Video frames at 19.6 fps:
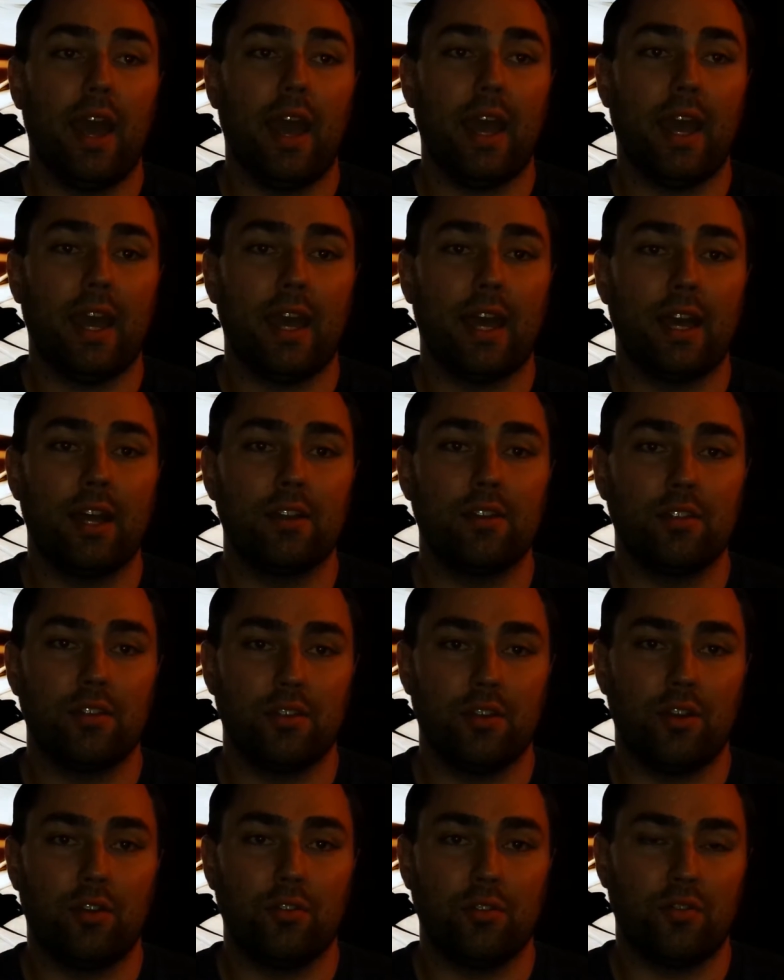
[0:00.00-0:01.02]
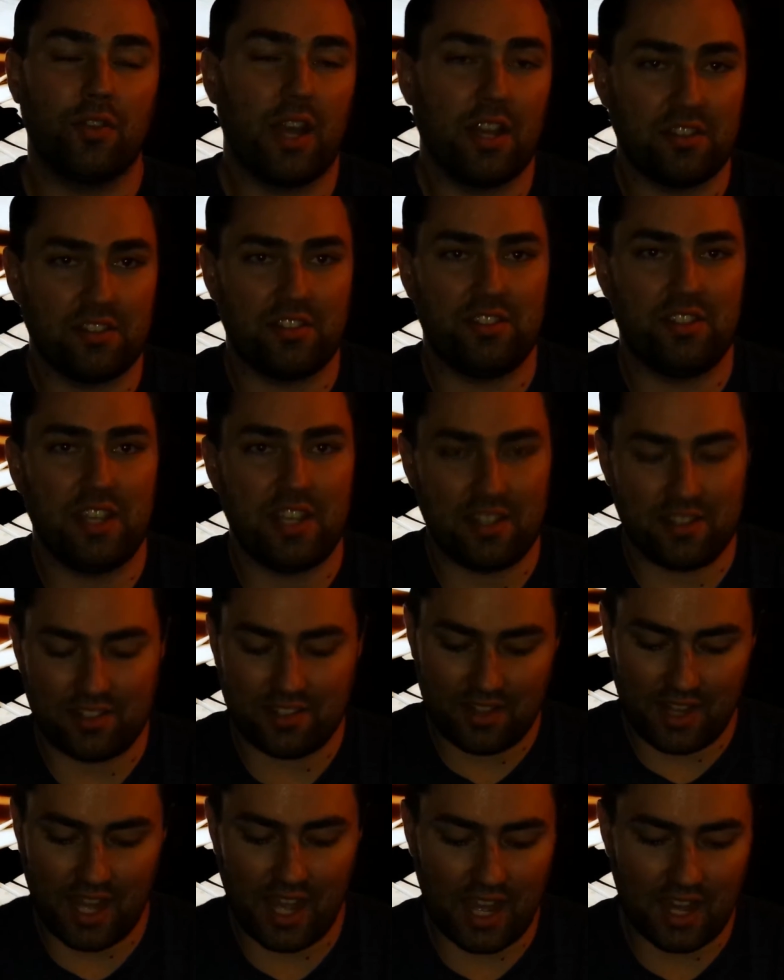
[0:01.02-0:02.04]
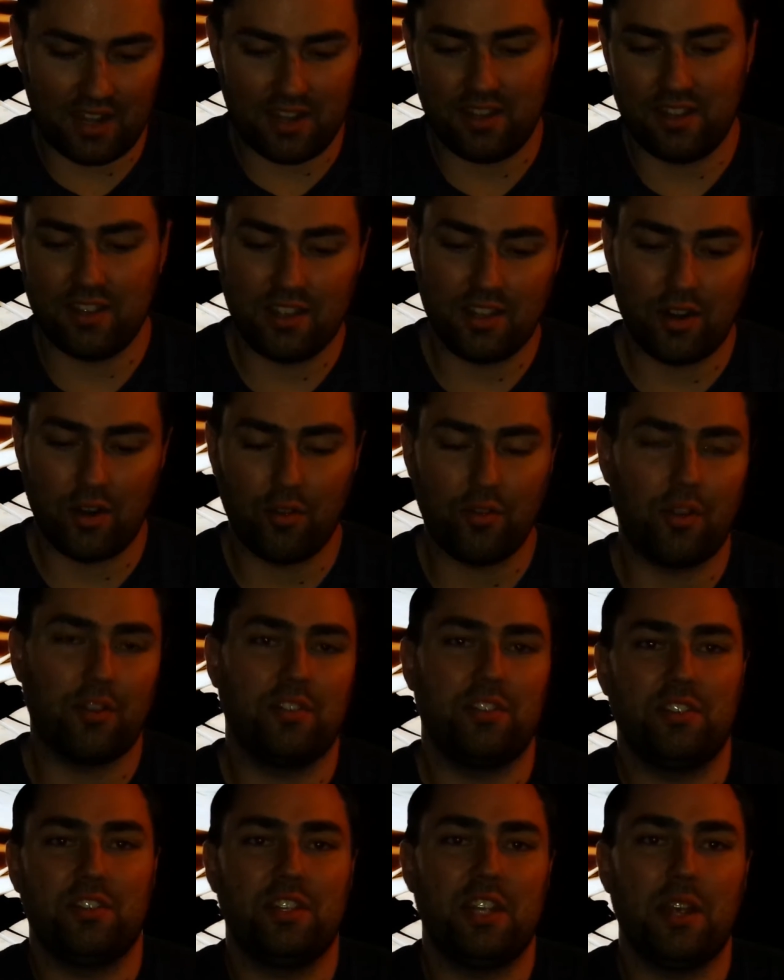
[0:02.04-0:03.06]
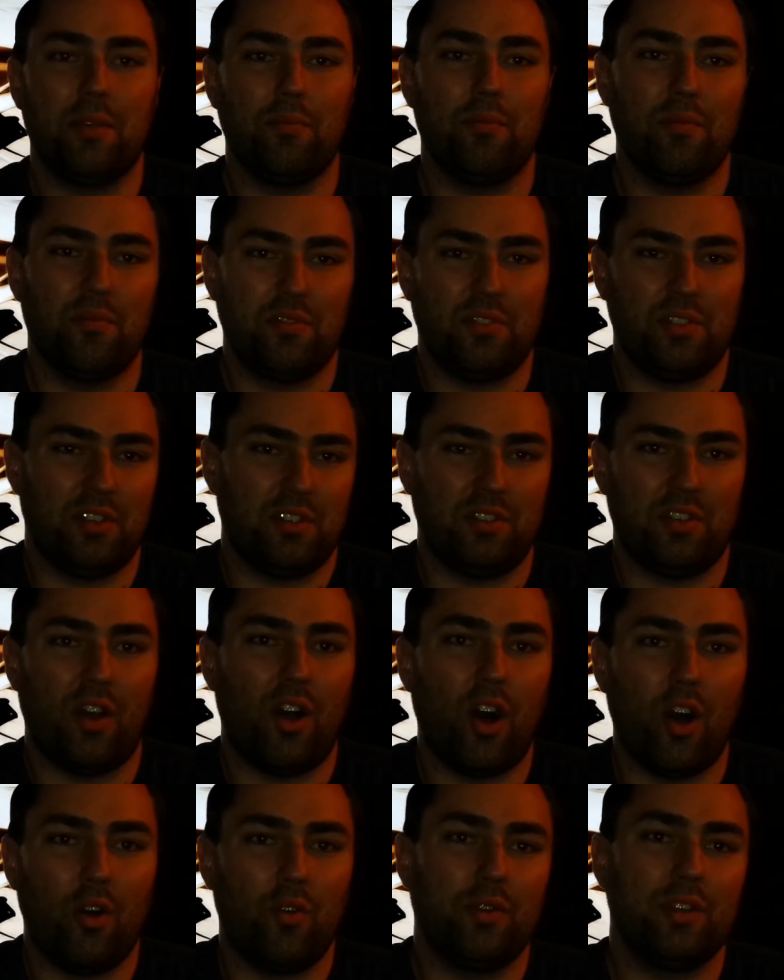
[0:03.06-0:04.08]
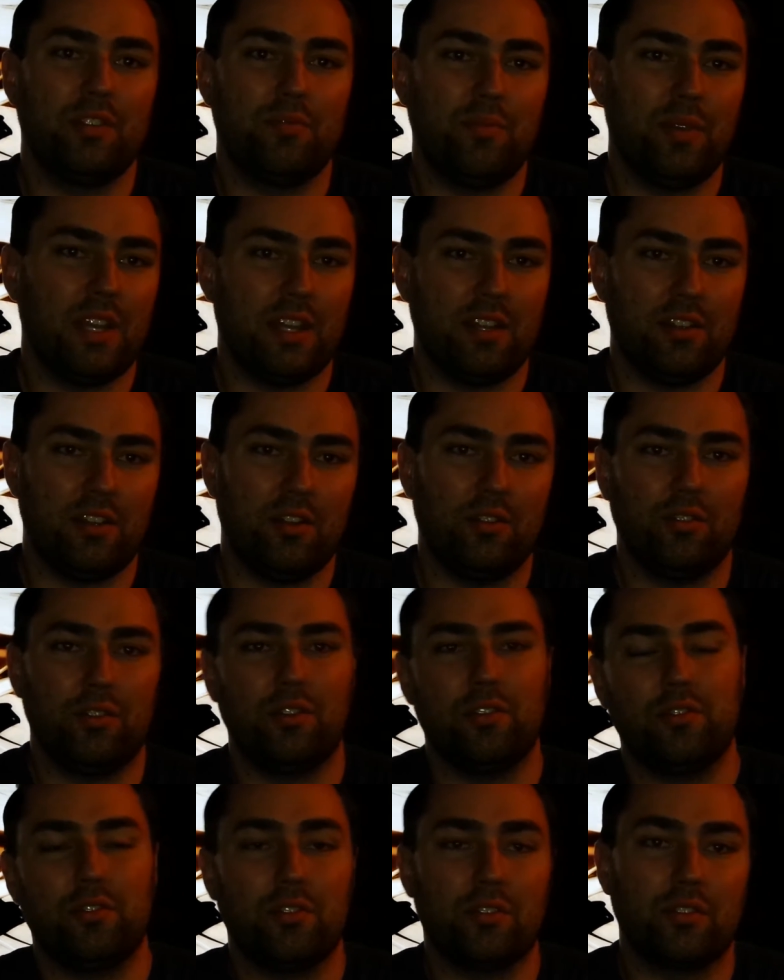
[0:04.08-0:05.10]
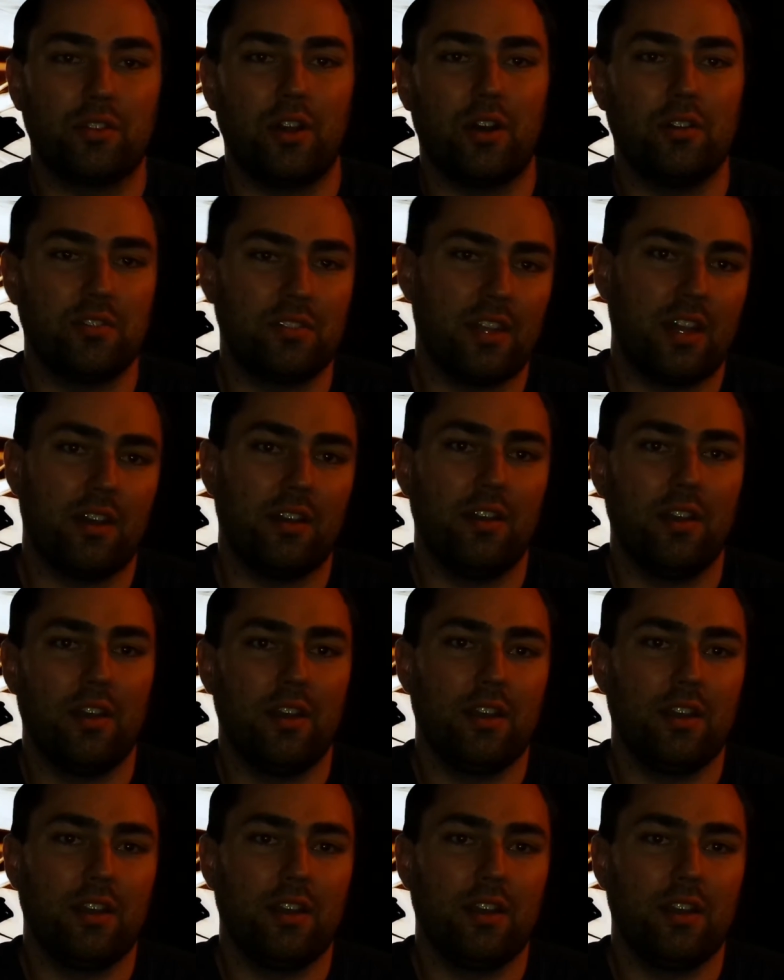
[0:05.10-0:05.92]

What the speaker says: And, you've got the seats that, just seem just to always be, a little too close to,